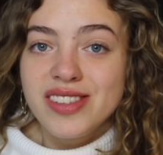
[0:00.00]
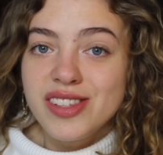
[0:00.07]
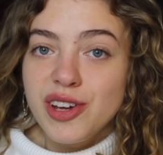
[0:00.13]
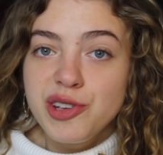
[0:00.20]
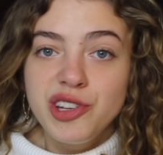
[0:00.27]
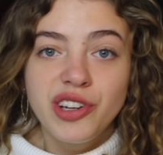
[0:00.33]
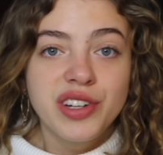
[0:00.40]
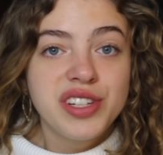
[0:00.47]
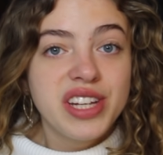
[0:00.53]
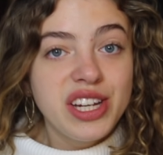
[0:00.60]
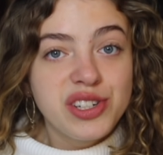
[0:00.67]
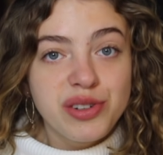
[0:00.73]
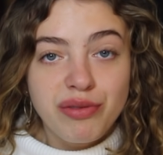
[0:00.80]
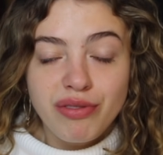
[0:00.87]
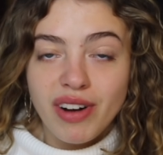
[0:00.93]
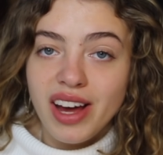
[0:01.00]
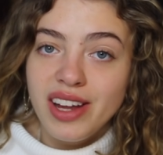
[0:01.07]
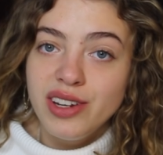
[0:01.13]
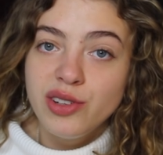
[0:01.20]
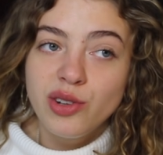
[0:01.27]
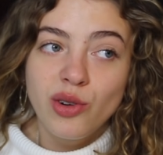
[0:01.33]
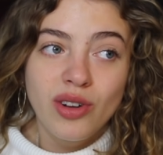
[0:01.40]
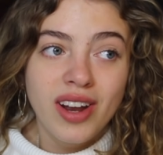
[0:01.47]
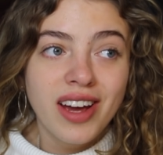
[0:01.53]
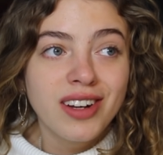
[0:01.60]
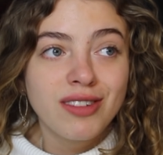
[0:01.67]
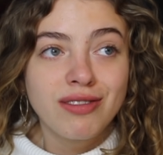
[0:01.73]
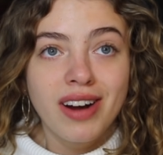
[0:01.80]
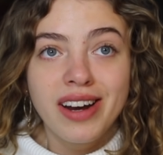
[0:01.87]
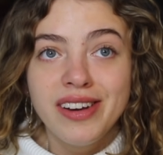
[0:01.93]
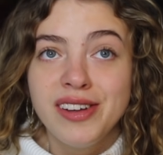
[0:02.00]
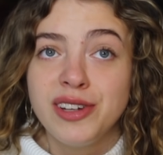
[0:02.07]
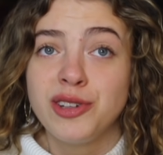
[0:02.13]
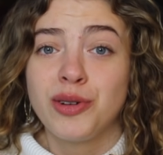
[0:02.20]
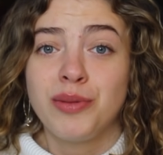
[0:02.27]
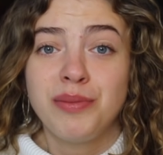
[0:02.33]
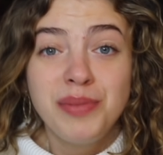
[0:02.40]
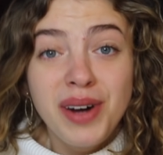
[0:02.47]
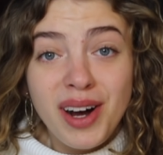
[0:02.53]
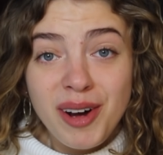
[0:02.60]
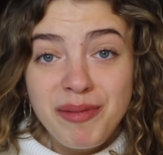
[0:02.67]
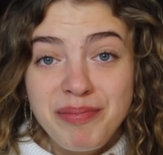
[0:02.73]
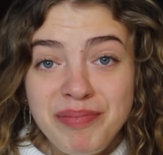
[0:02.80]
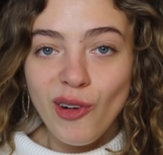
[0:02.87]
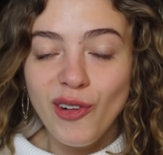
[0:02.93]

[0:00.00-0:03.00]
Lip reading: So you could teach a friend or like rant at your mum,